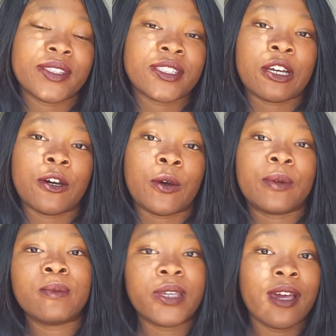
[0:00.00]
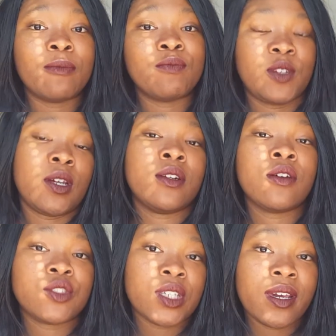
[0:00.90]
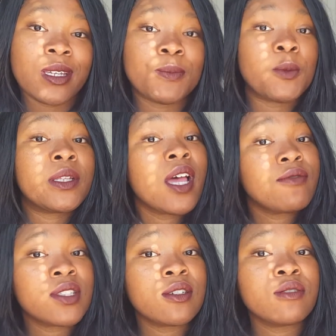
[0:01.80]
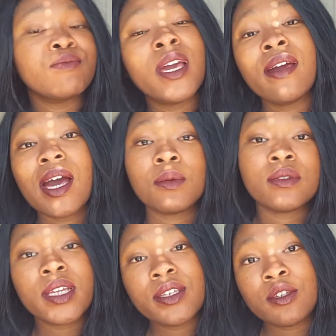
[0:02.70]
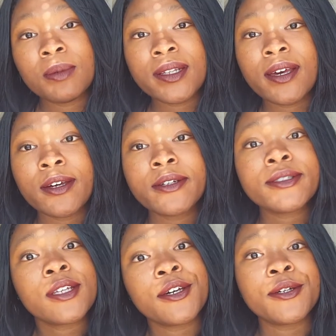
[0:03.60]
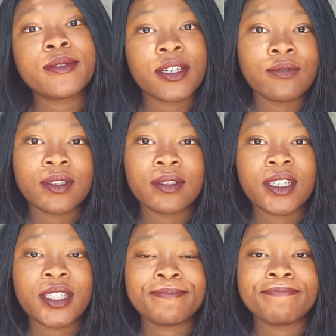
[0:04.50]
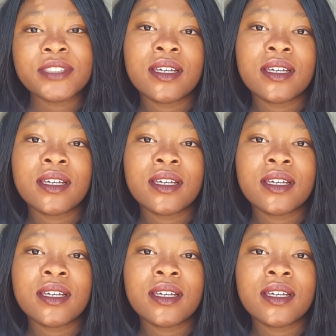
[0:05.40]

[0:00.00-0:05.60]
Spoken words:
And so yeah, if you don't know who she is but would love to, I will link you below, so definitely